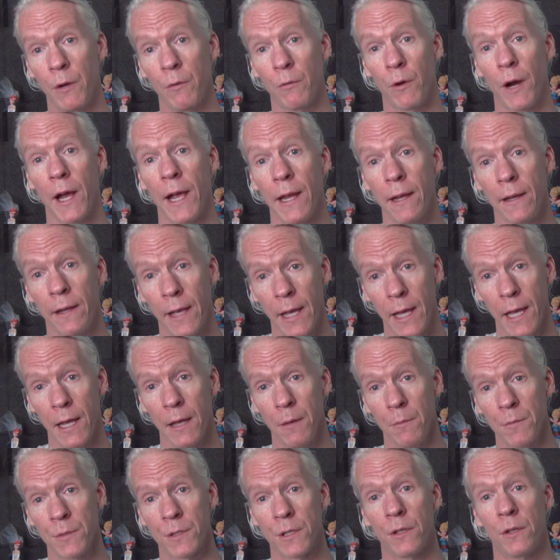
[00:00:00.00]
write
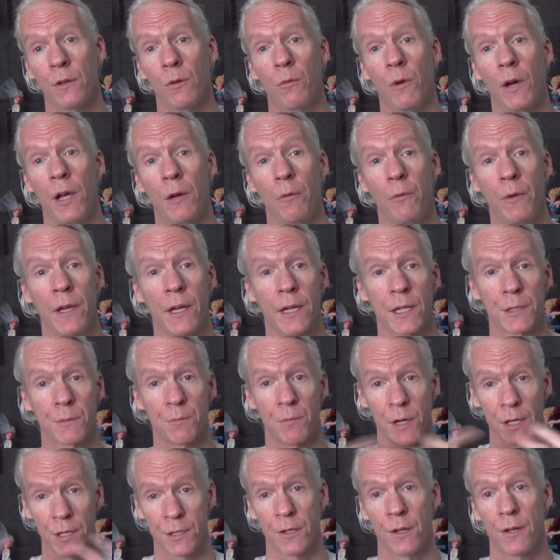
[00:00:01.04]
games and the way we
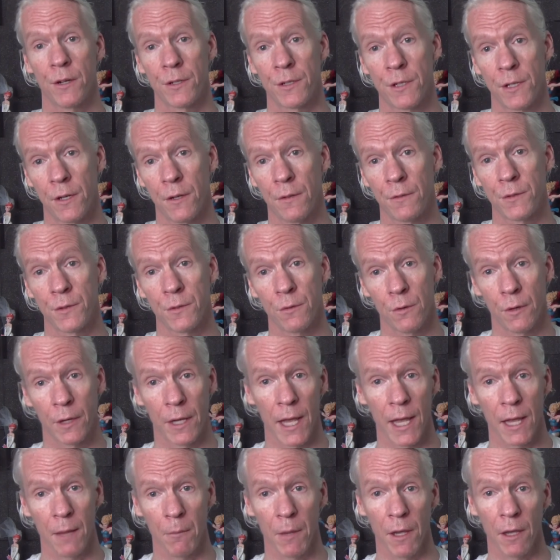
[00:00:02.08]
express ourselves through
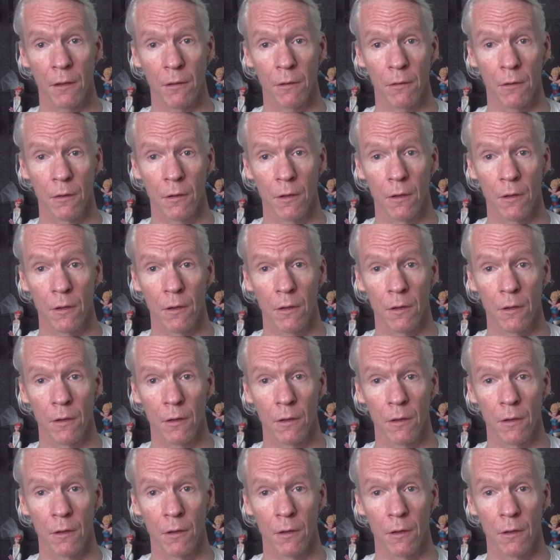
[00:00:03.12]
gaming.